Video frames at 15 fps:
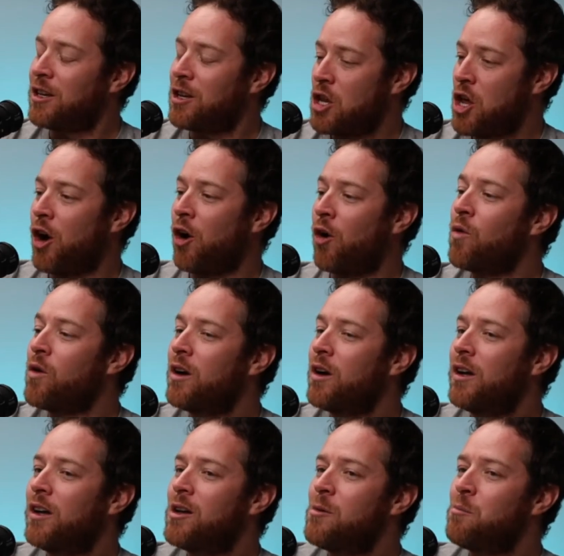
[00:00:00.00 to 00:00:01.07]
know,
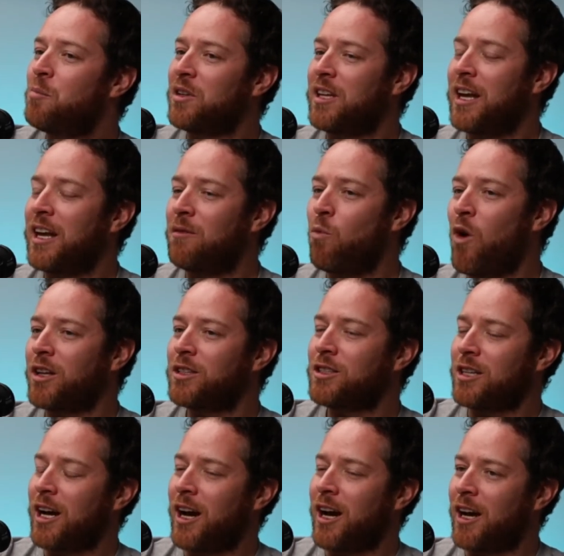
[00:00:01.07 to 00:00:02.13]
but then once
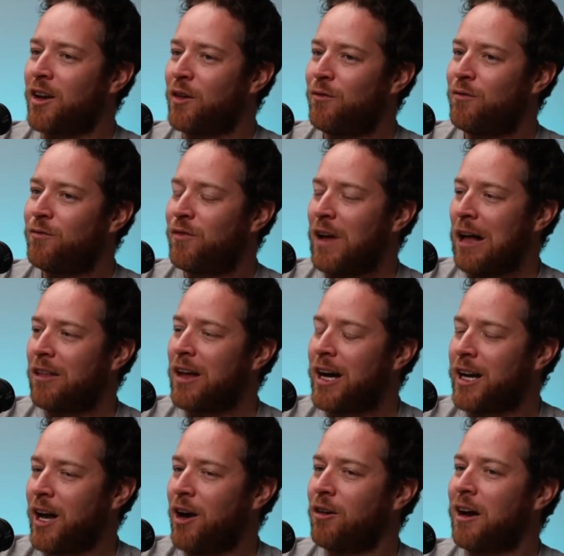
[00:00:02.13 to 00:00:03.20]
I kind of found that
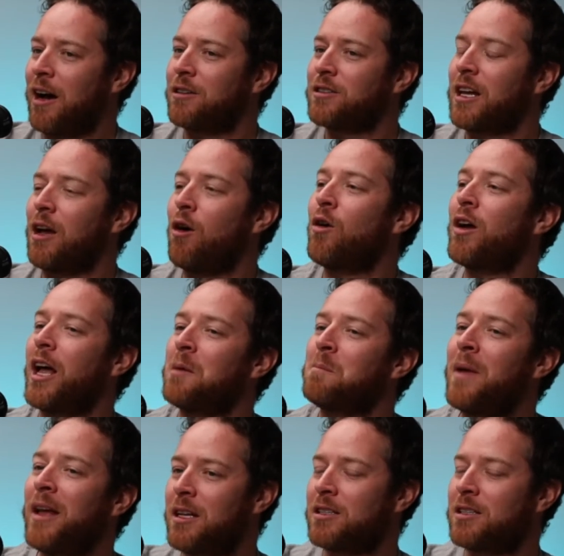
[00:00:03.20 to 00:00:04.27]
out, I was like, okay, it
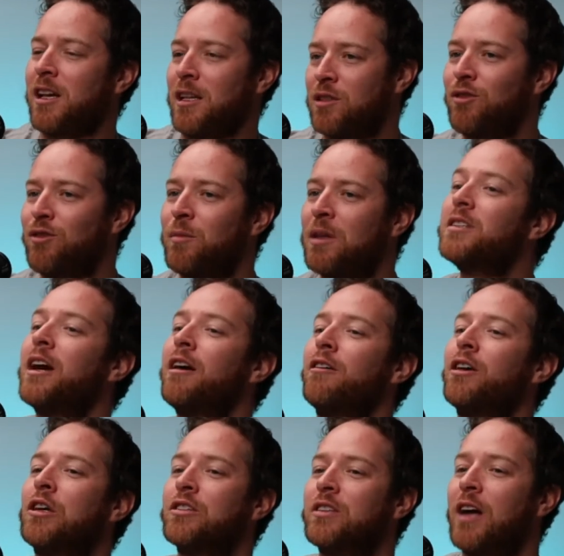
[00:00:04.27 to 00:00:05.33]
makes sense from the
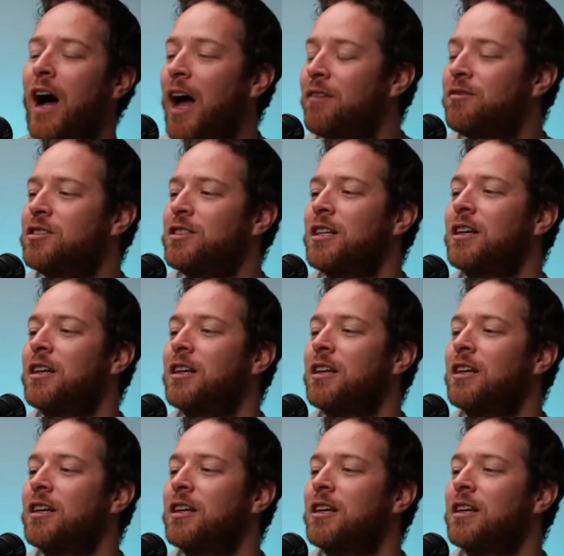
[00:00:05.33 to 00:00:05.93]
terriers I've seen.